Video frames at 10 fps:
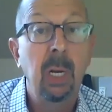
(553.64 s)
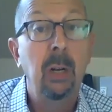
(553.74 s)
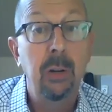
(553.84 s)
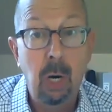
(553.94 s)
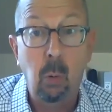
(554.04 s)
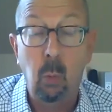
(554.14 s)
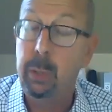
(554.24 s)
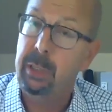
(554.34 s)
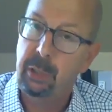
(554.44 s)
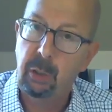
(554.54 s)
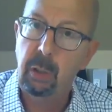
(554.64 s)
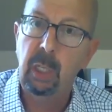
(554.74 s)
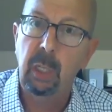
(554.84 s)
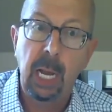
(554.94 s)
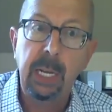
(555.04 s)
No, we'd certainly
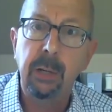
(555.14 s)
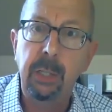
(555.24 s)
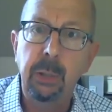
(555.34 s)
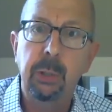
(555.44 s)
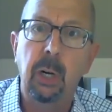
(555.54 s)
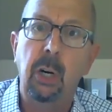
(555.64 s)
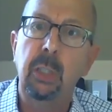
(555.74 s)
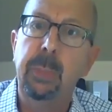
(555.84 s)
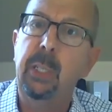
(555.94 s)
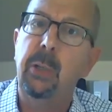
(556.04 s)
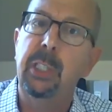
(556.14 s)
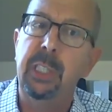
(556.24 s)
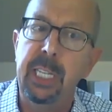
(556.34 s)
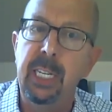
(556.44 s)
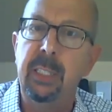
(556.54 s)
like you to use ours because at
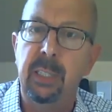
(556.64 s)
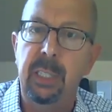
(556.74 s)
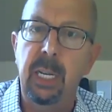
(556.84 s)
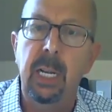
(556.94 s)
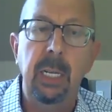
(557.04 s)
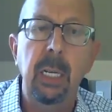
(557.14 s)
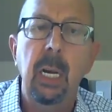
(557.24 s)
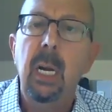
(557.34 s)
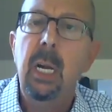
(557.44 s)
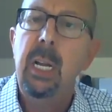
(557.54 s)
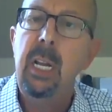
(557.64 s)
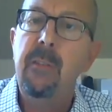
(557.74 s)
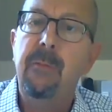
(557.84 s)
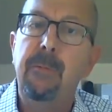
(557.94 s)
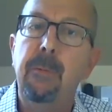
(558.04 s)
the end of the day,
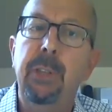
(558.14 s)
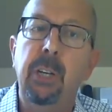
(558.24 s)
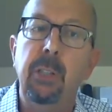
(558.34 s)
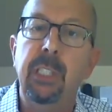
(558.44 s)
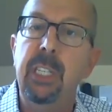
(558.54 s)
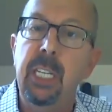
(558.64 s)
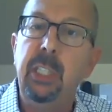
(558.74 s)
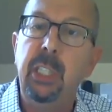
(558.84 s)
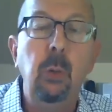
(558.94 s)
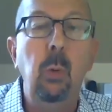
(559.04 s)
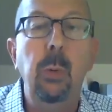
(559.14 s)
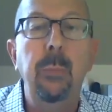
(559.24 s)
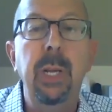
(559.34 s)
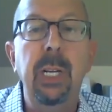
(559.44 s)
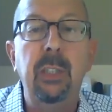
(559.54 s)
if there is an issue,
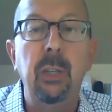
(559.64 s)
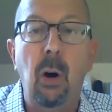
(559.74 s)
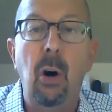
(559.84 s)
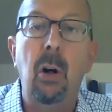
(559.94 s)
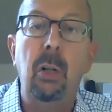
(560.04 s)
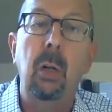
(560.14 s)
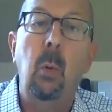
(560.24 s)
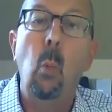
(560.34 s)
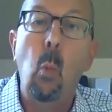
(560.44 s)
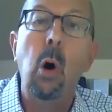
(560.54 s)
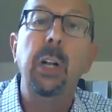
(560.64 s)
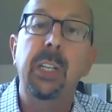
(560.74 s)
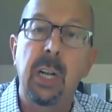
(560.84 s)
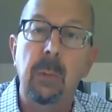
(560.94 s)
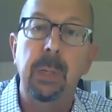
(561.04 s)
it's all one
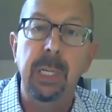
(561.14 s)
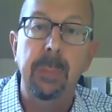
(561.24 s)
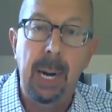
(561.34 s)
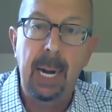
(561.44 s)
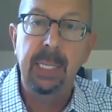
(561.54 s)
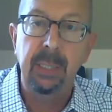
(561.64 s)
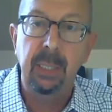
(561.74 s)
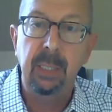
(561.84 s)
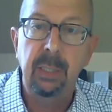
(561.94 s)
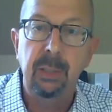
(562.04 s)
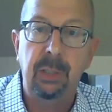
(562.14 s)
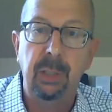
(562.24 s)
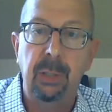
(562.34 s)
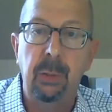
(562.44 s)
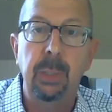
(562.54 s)
company behind it.
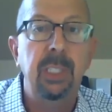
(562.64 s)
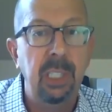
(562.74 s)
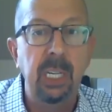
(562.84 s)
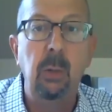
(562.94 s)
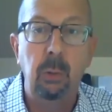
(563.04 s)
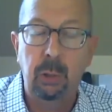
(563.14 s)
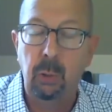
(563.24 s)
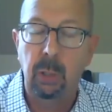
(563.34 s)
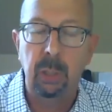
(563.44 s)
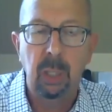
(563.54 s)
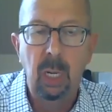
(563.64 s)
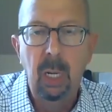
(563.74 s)
So it's single source.